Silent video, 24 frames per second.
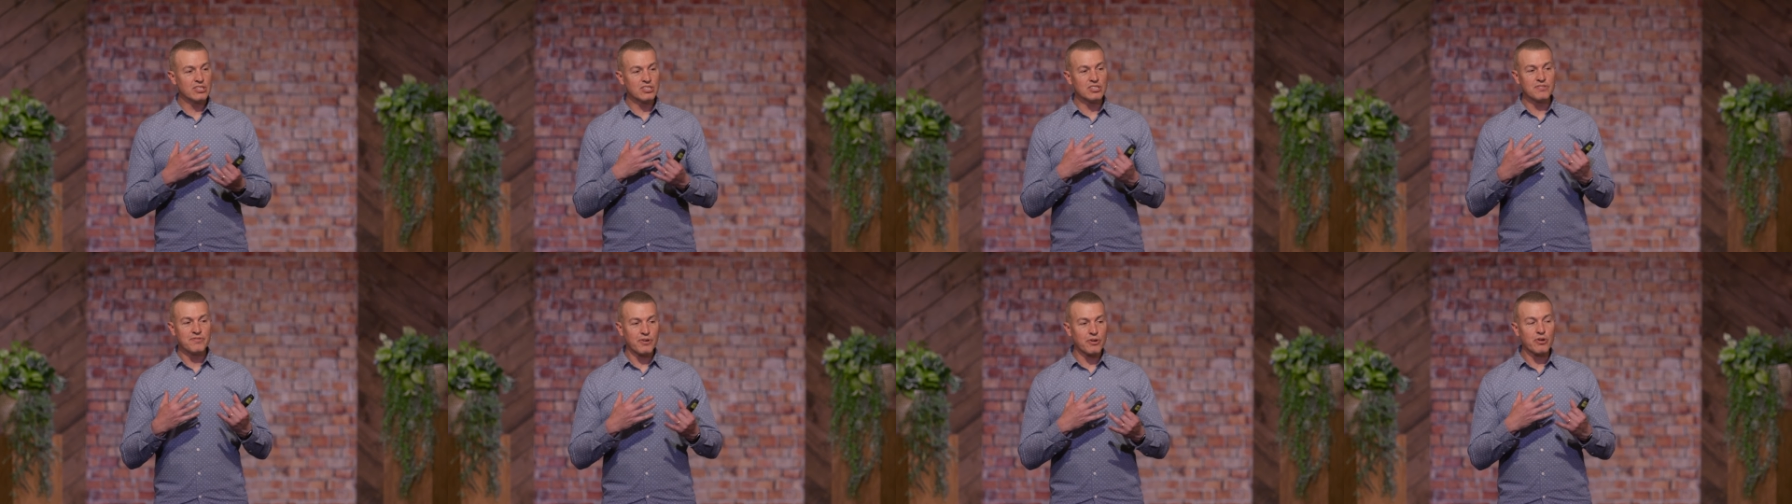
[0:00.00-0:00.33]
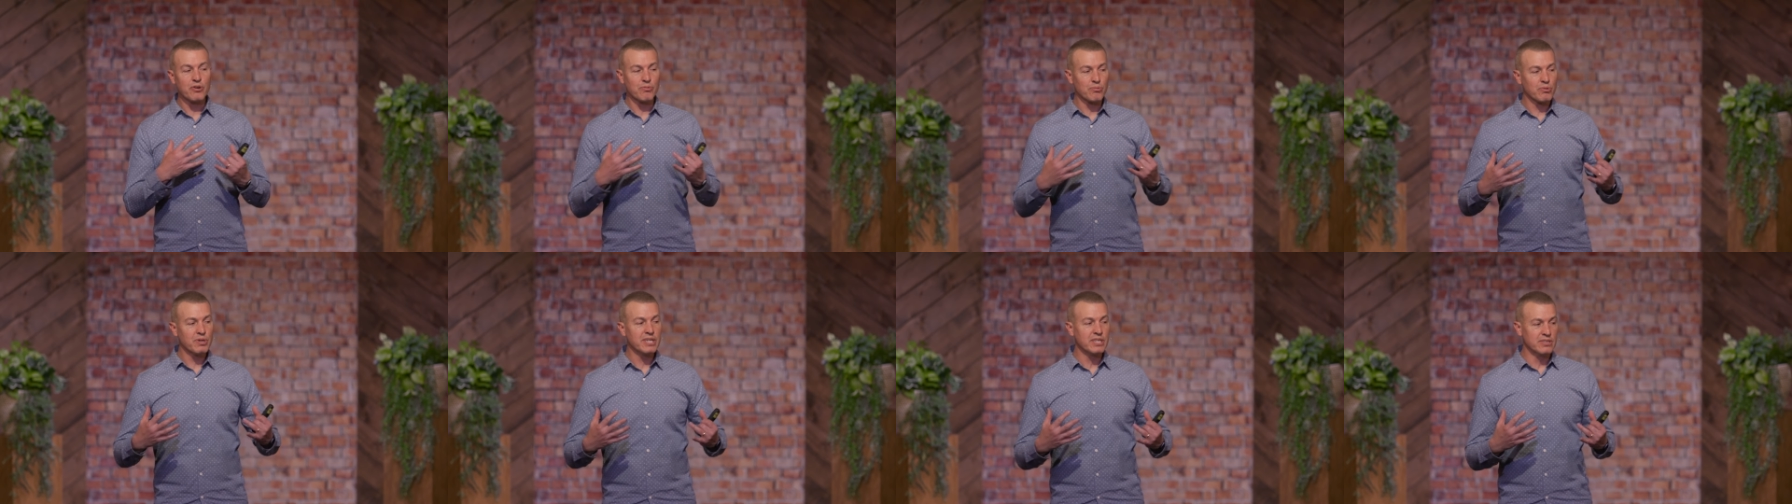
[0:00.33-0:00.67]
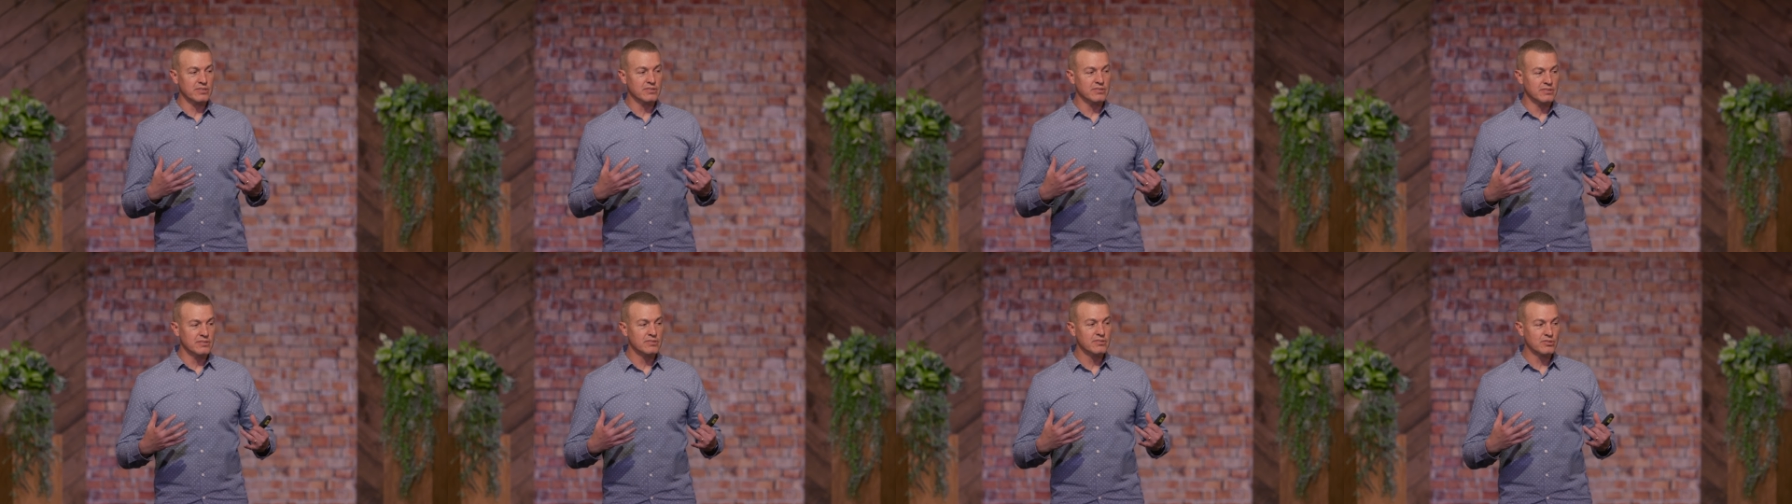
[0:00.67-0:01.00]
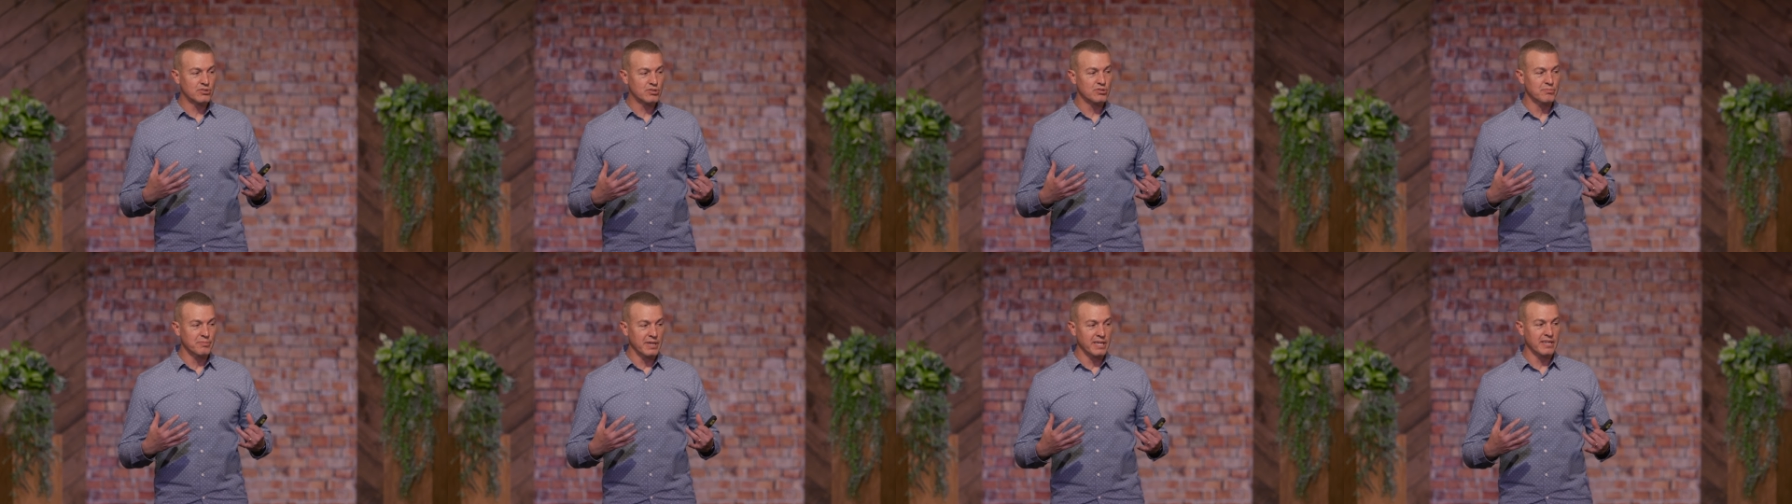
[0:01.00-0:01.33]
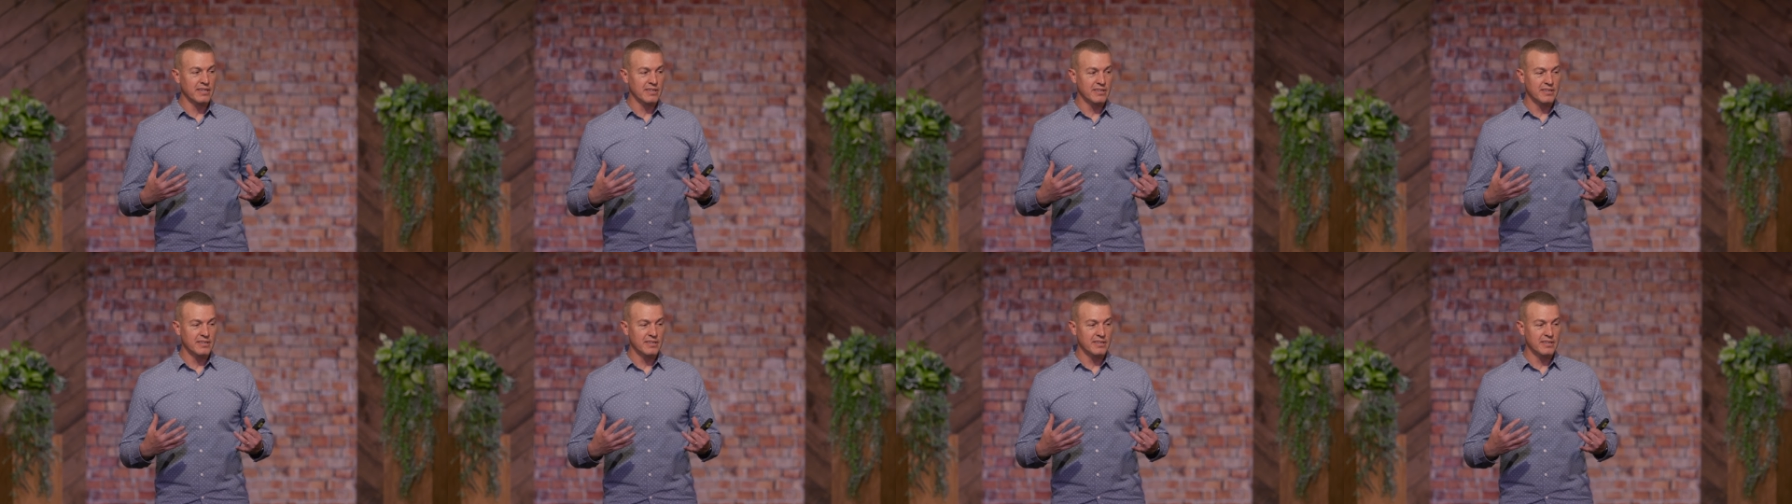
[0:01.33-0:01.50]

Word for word: it's very real to me.